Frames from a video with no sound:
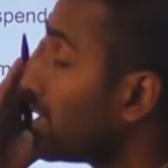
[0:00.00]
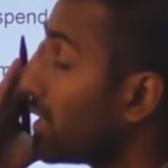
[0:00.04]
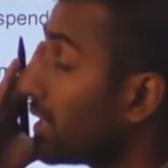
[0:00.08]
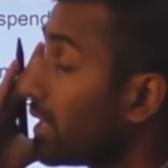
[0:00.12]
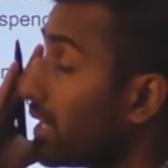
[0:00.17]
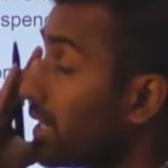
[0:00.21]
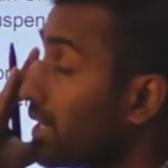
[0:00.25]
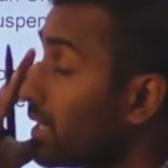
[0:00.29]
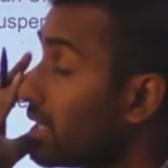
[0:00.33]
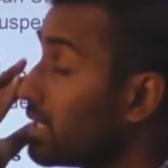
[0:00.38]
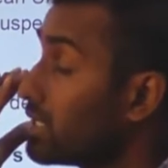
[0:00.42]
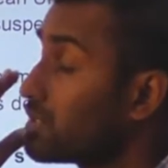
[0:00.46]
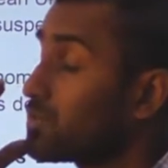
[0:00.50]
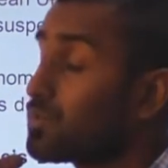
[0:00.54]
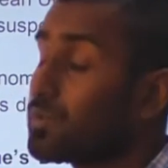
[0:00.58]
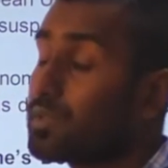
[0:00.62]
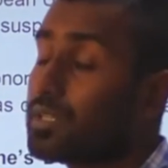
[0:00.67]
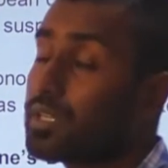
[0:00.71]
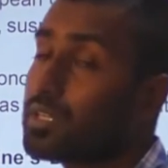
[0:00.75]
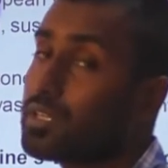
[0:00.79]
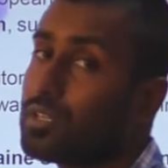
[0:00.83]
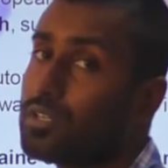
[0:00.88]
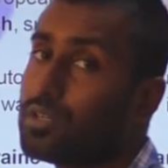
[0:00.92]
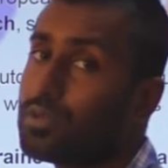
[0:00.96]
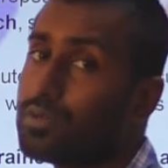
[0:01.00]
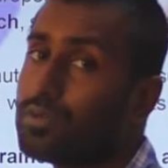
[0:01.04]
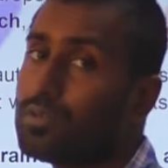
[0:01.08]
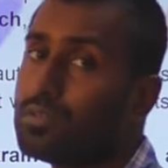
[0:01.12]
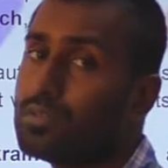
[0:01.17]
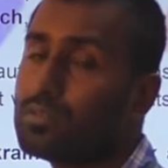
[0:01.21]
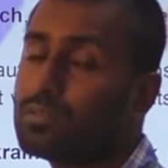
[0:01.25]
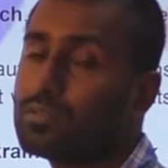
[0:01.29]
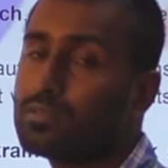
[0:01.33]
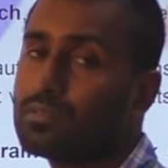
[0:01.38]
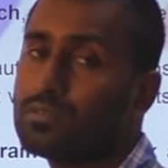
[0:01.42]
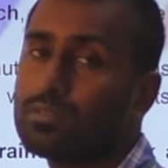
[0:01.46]
and trade deals with the EU.
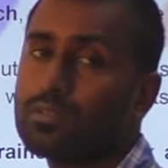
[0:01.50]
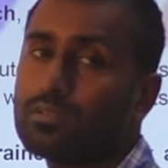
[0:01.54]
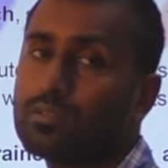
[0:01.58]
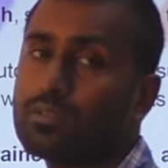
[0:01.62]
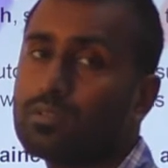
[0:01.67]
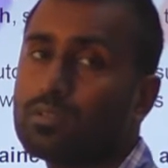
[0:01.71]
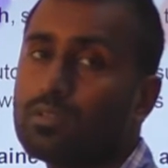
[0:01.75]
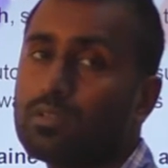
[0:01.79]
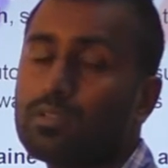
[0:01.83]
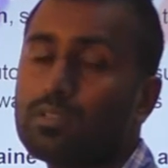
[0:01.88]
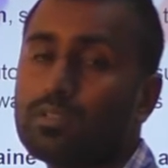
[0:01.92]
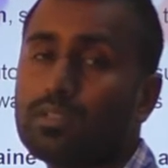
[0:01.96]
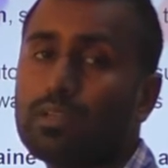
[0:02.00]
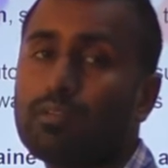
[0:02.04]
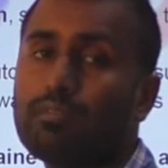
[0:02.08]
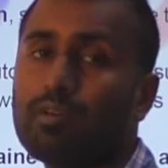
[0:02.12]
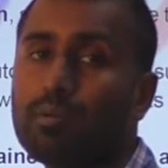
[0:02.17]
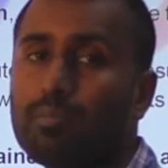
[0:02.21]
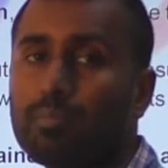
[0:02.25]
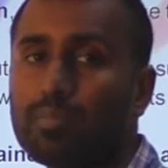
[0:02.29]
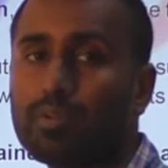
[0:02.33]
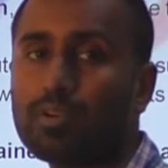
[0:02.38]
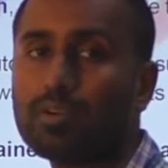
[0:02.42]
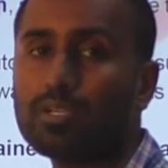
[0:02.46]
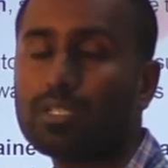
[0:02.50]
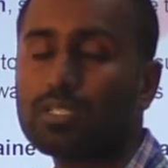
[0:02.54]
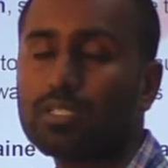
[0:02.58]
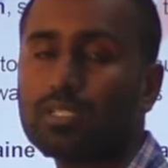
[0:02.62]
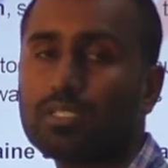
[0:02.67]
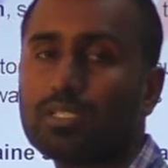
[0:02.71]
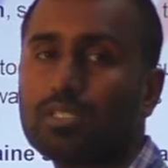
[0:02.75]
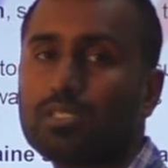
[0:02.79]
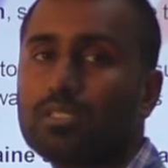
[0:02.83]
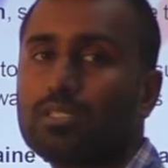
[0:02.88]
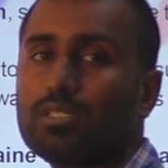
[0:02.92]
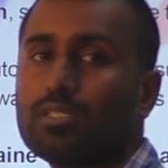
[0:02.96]
There were
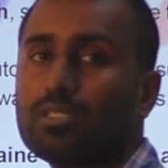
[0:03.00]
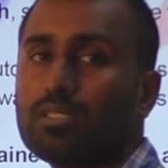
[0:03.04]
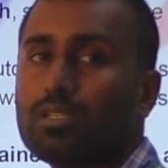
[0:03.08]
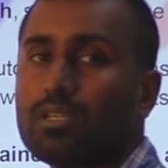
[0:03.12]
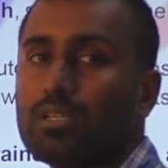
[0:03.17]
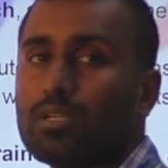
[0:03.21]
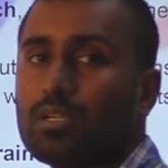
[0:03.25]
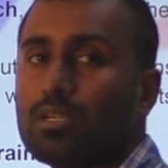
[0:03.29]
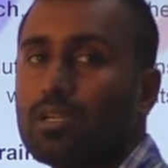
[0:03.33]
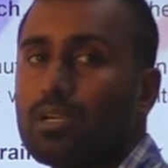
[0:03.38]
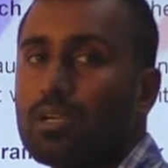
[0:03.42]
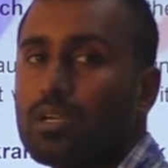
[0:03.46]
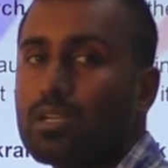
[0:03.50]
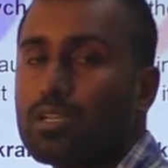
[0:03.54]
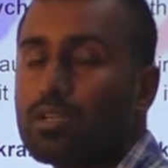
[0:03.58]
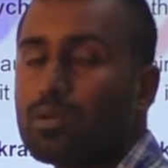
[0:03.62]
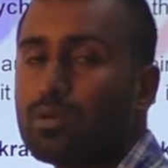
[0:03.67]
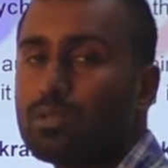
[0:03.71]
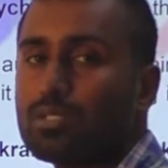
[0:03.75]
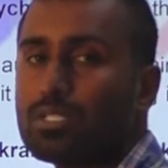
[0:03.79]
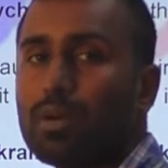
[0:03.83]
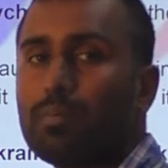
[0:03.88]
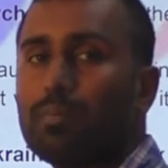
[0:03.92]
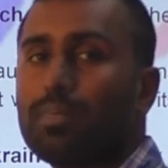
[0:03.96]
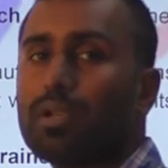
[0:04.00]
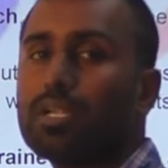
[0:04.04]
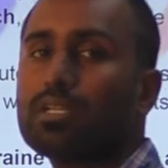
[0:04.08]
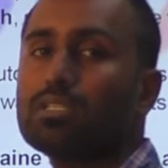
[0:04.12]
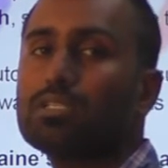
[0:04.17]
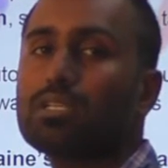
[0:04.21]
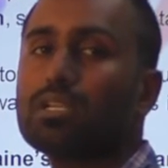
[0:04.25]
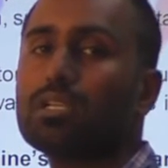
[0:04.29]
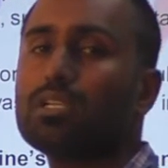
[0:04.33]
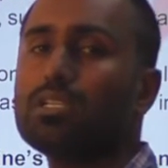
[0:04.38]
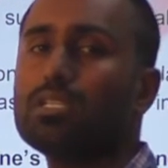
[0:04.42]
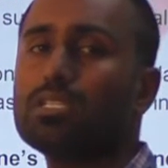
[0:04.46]
protests, huge
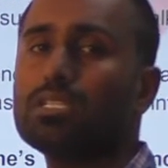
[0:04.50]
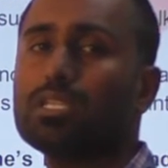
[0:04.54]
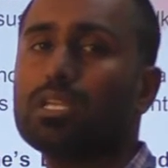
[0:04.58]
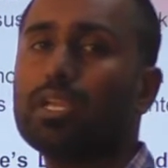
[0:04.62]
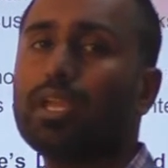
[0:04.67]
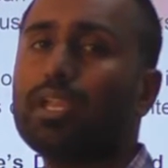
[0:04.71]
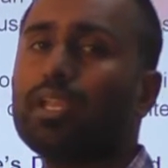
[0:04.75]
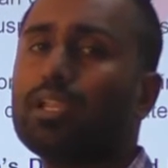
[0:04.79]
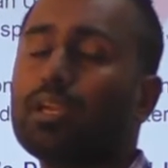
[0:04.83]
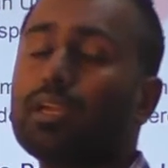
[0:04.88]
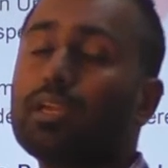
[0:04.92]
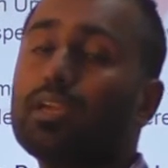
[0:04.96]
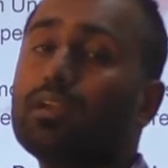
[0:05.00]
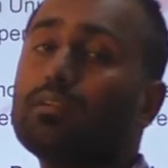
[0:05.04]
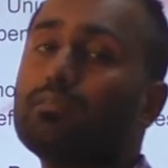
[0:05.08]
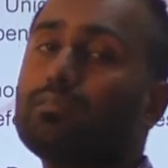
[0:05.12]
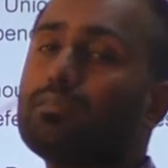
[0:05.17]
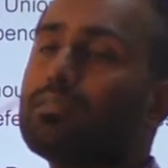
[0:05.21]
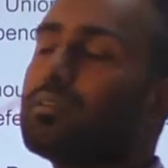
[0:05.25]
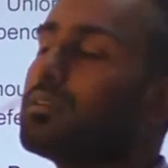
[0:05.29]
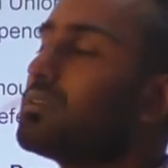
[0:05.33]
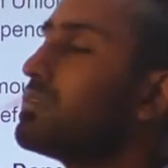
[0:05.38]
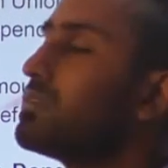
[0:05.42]
uprisings in Kyiv,